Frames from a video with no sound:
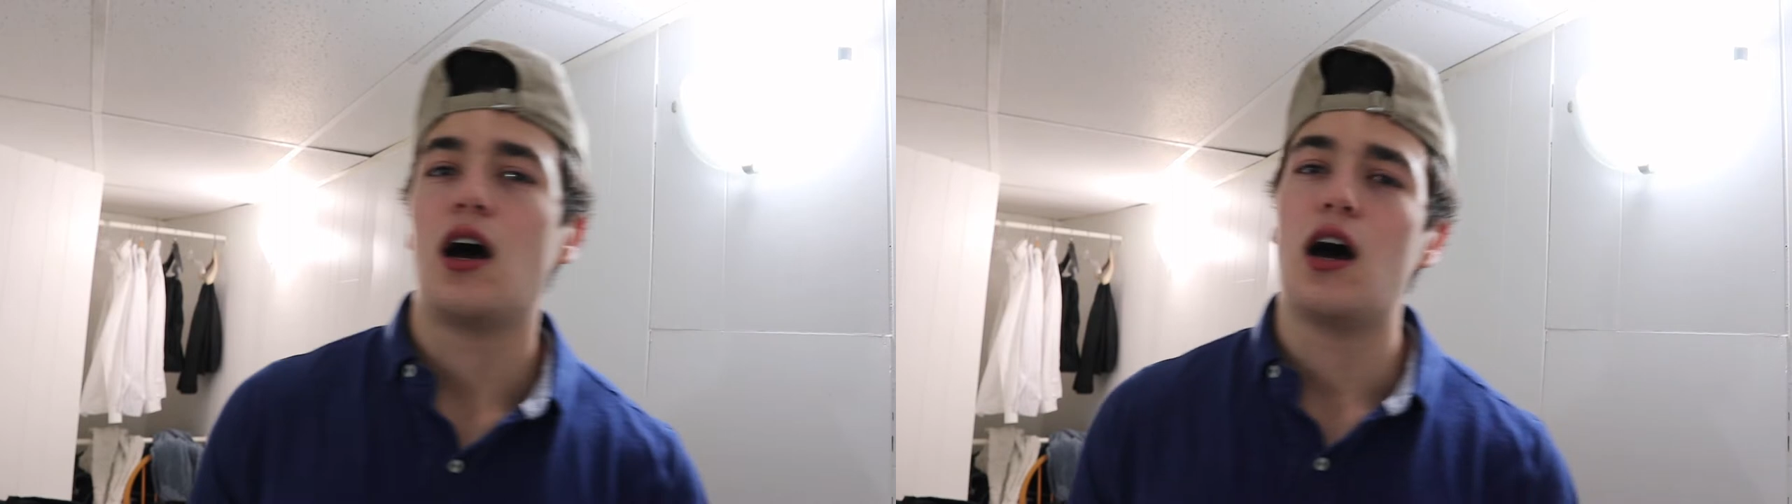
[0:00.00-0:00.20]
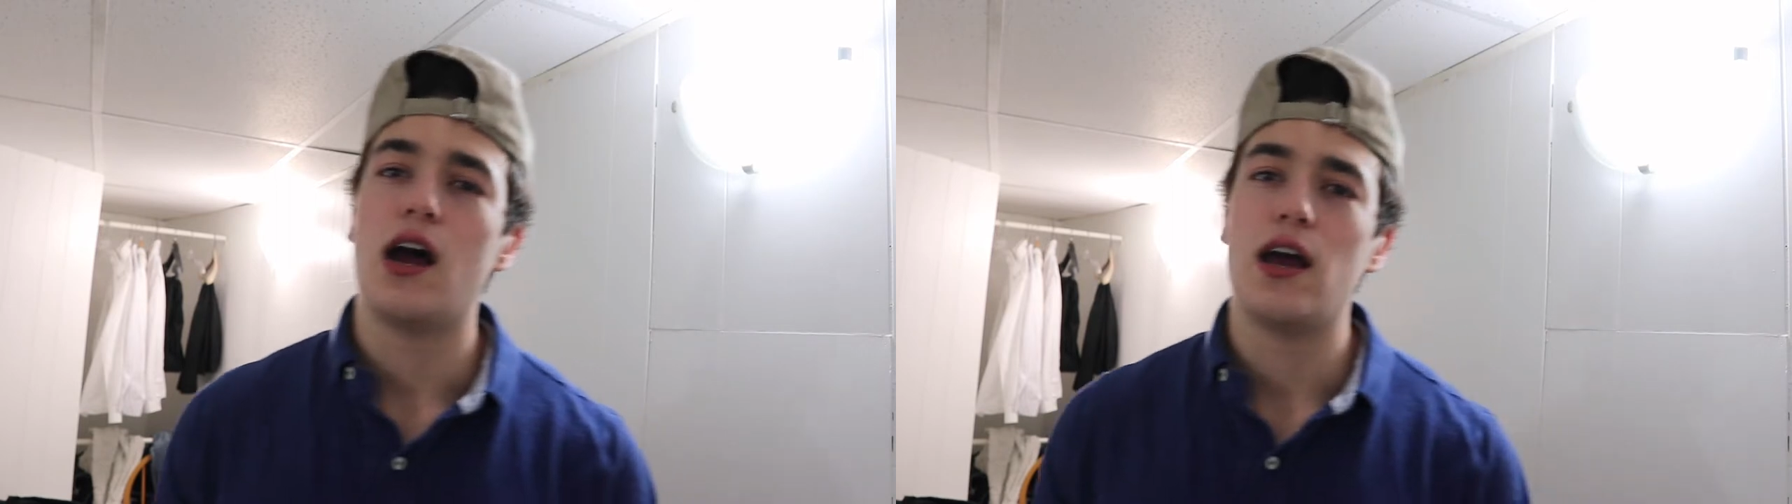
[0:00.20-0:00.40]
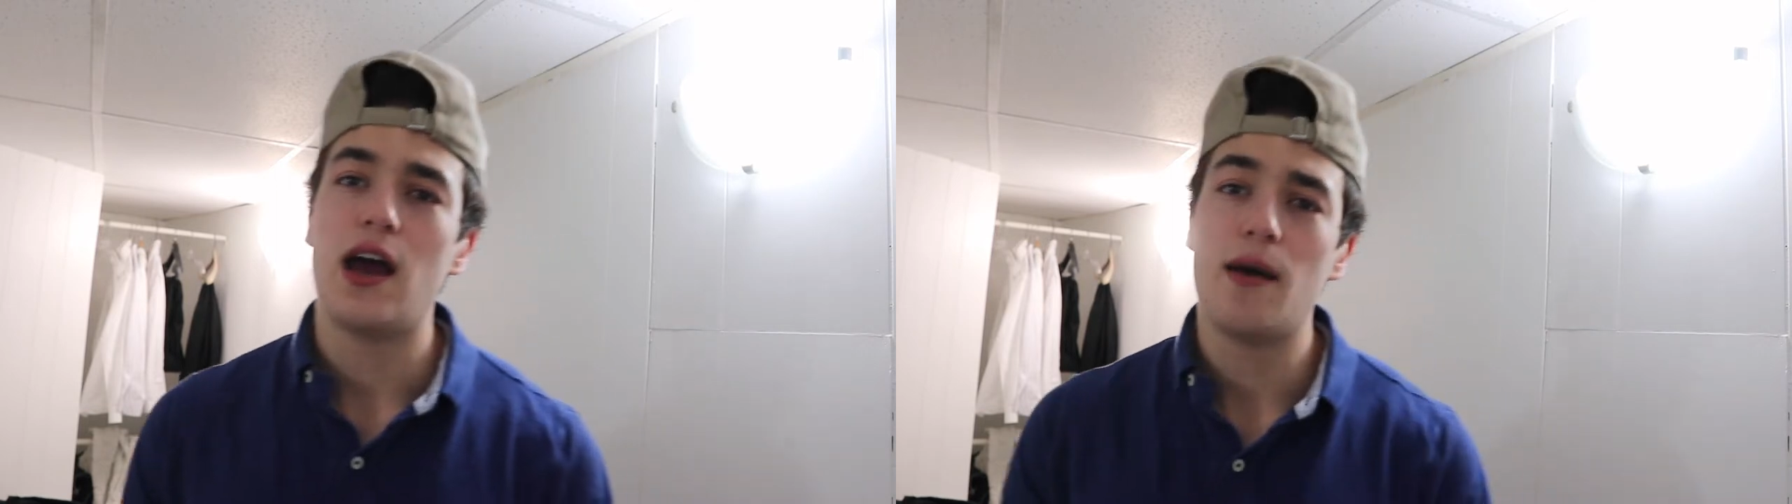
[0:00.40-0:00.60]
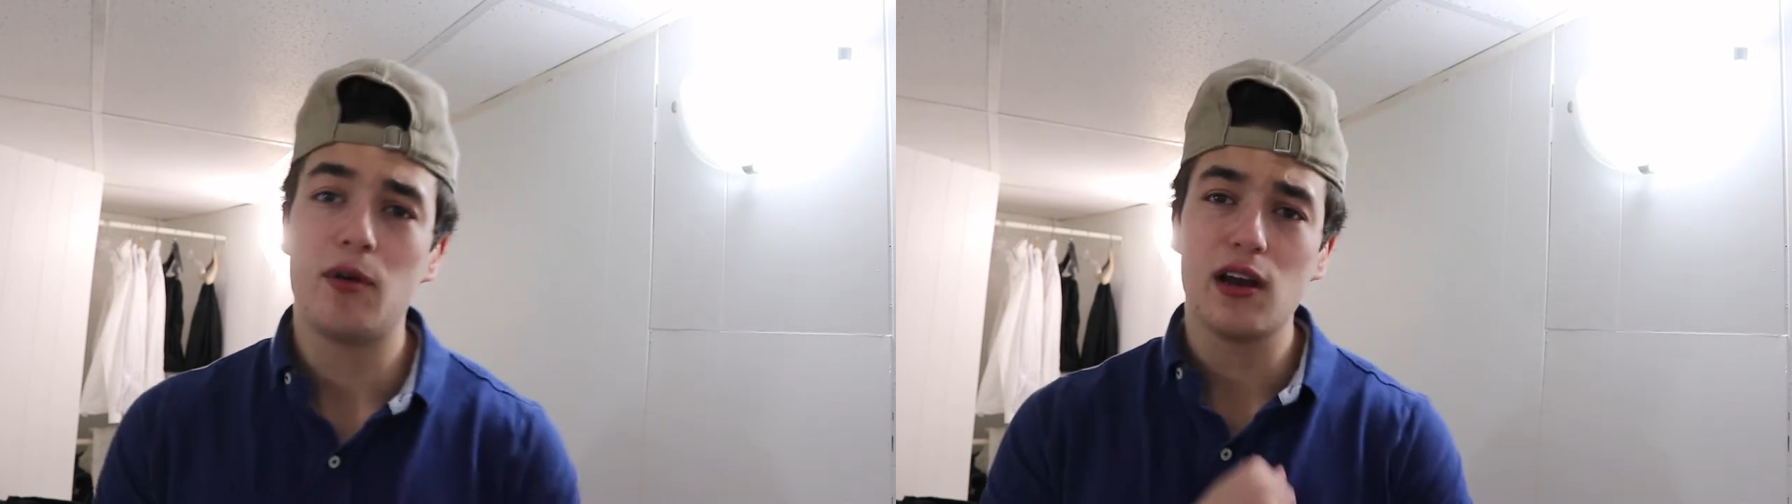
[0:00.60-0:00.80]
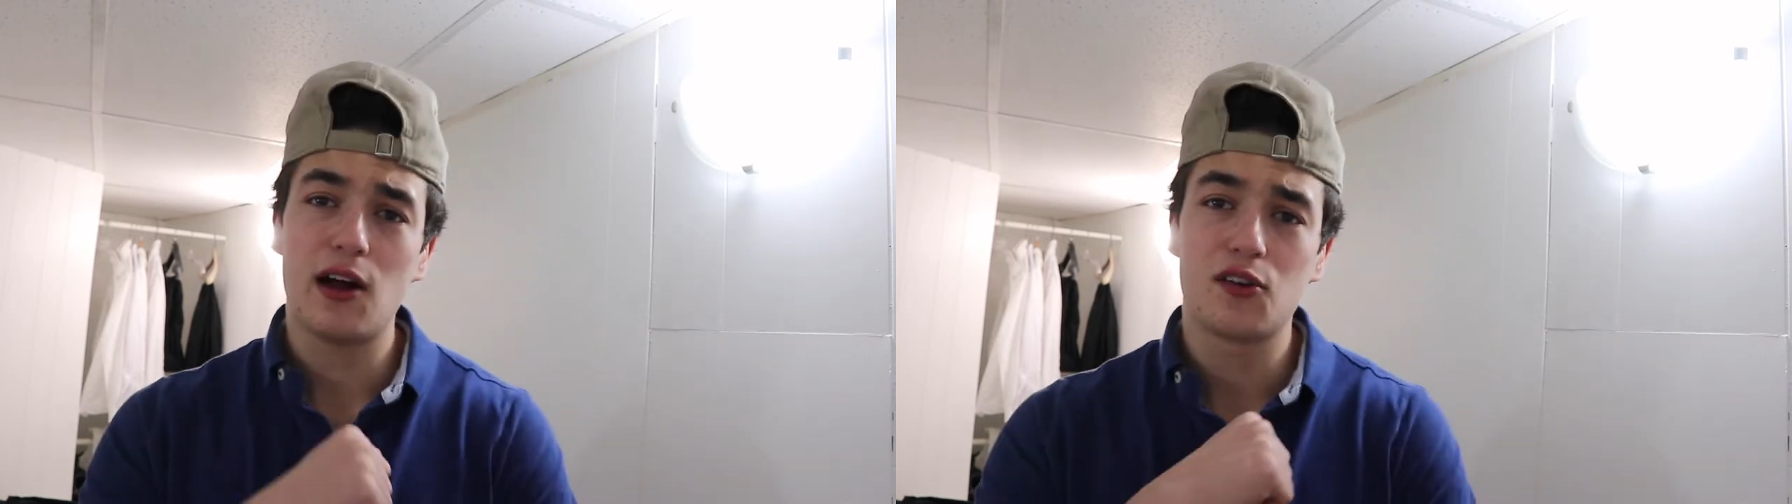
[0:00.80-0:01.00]
I am
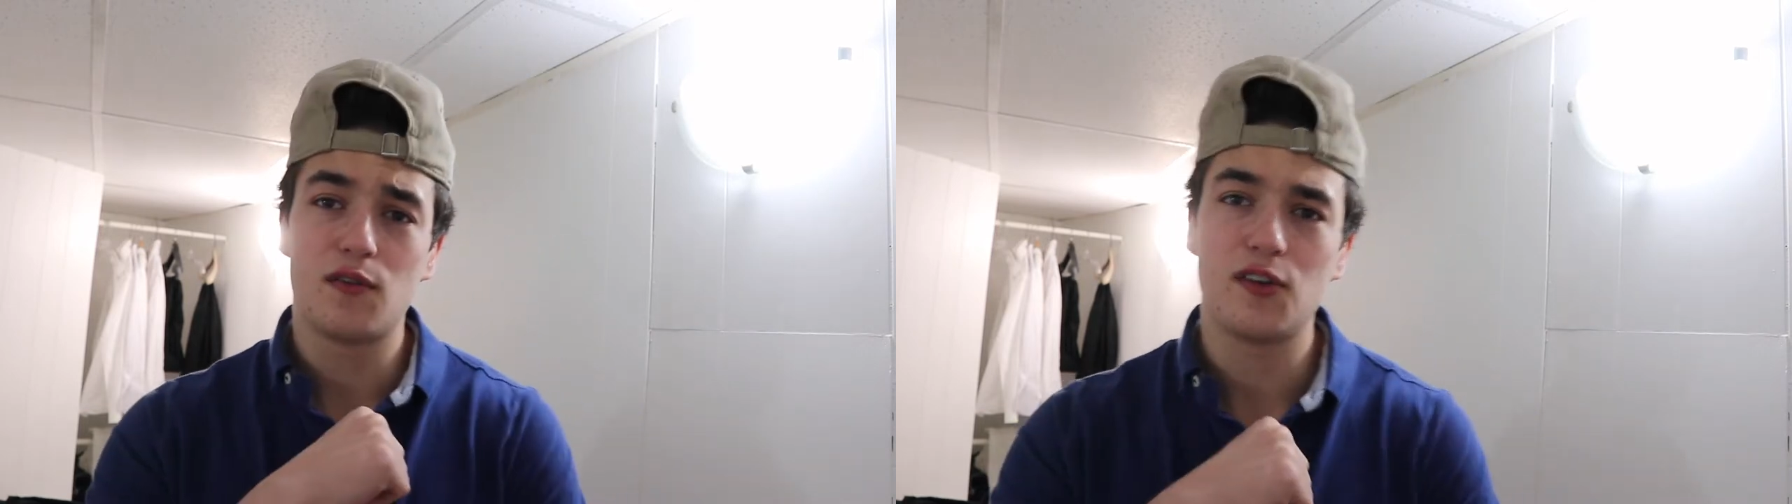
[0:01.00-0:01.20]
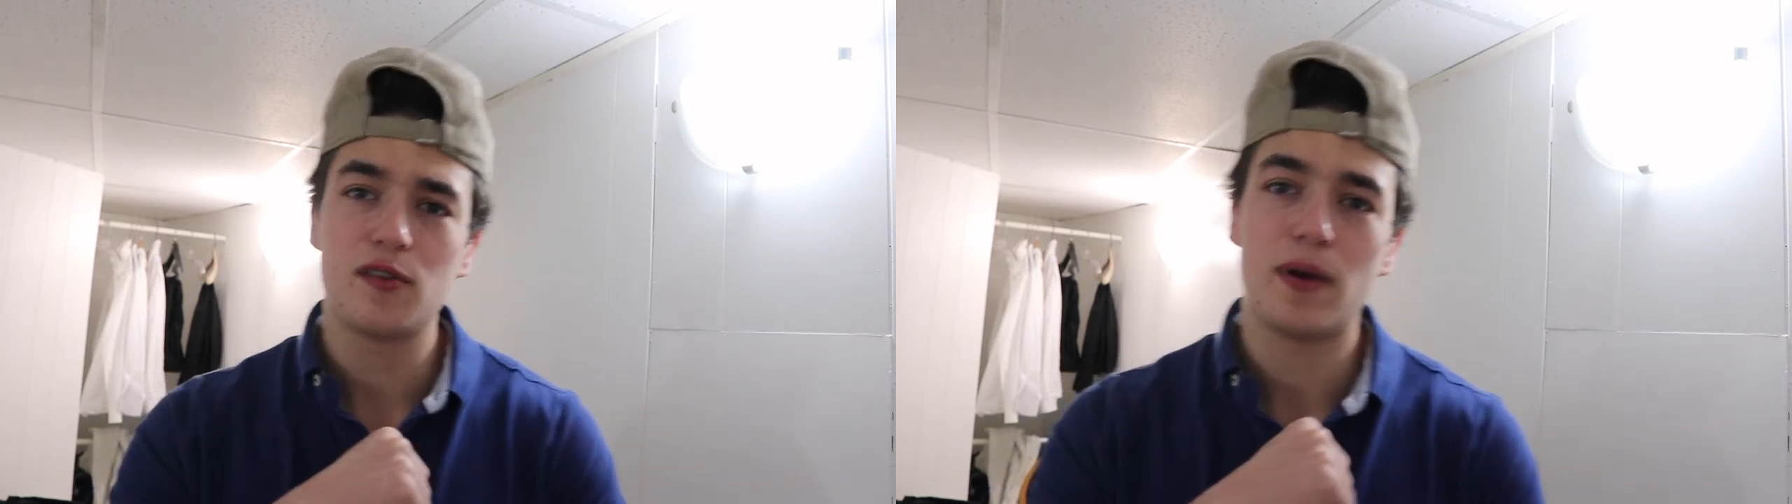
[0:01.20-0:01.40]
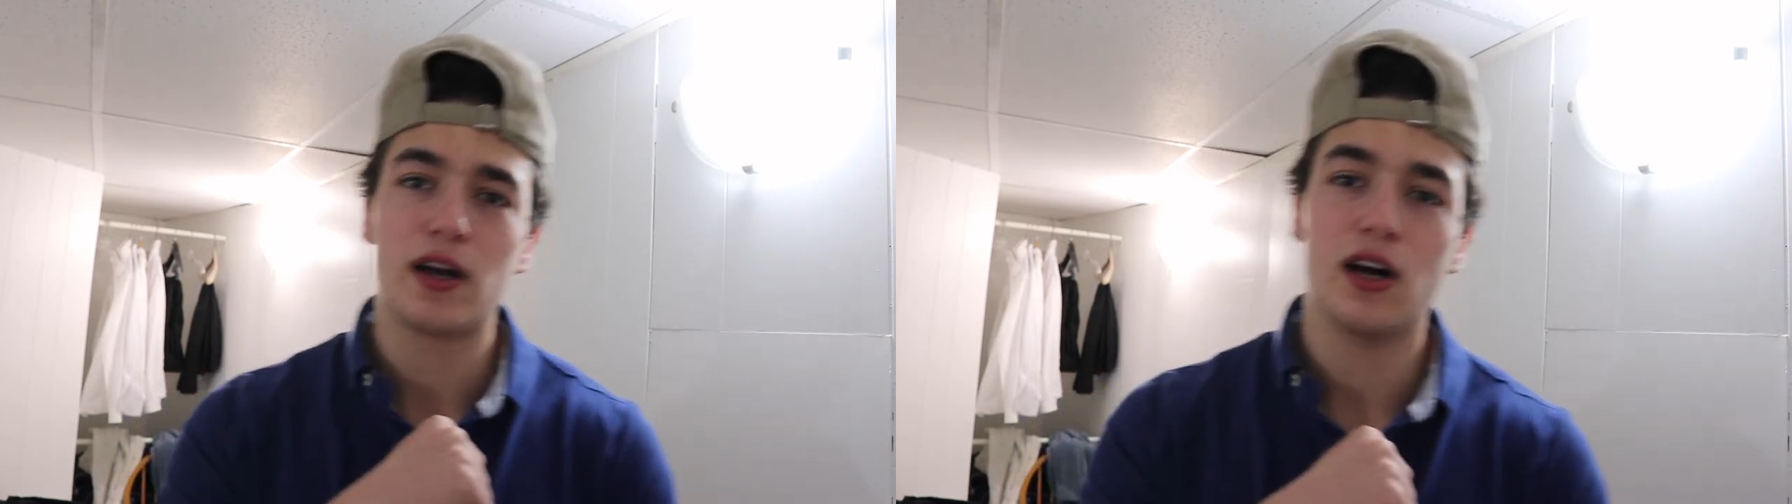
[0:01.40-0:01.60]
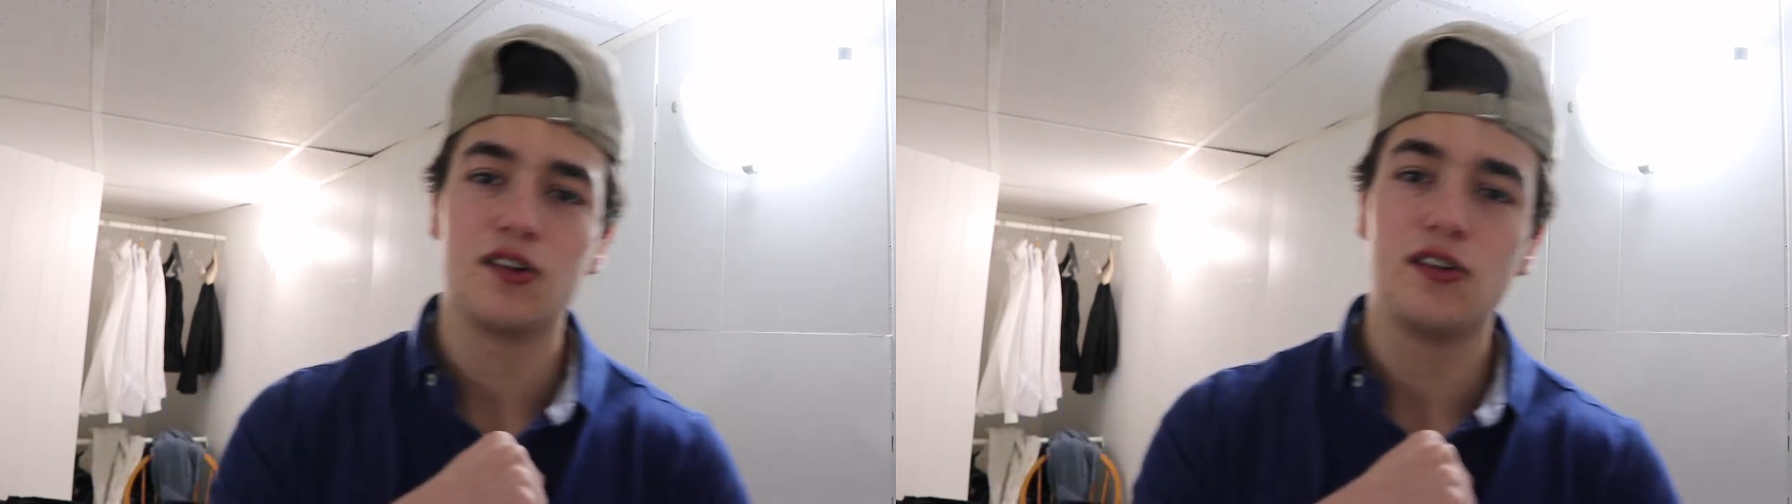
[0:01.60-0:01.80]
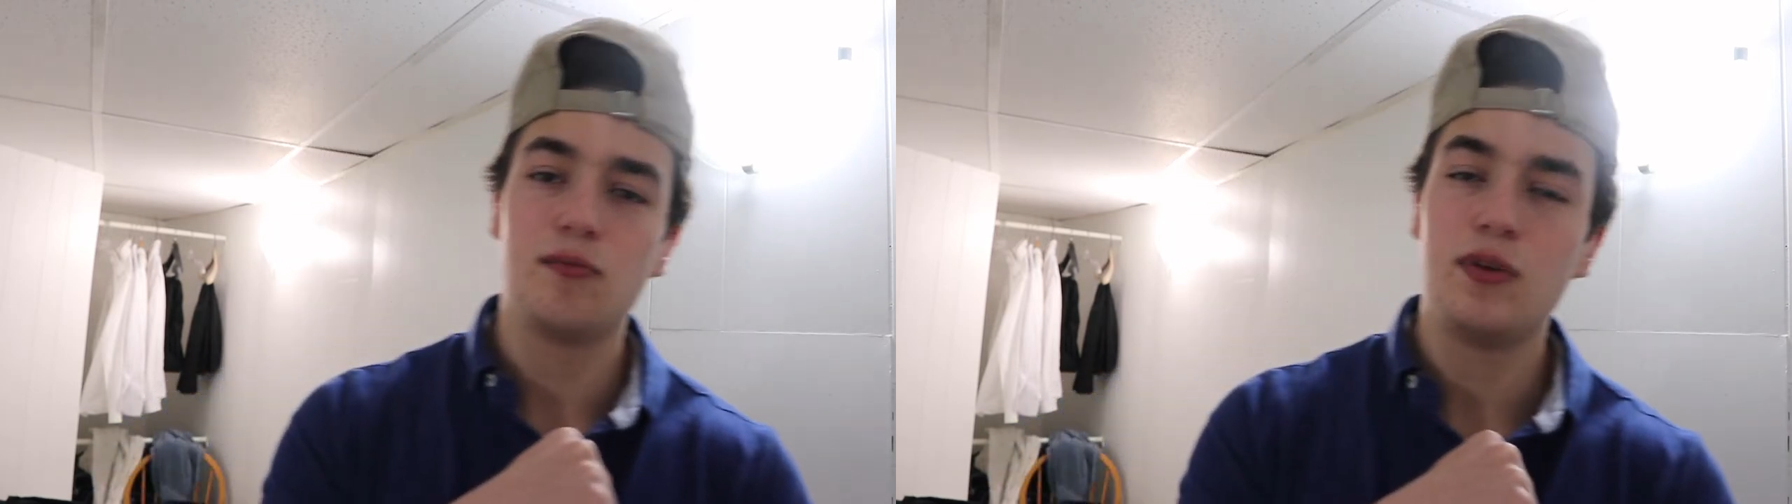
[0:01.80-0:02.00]
allowed to visit my cousin.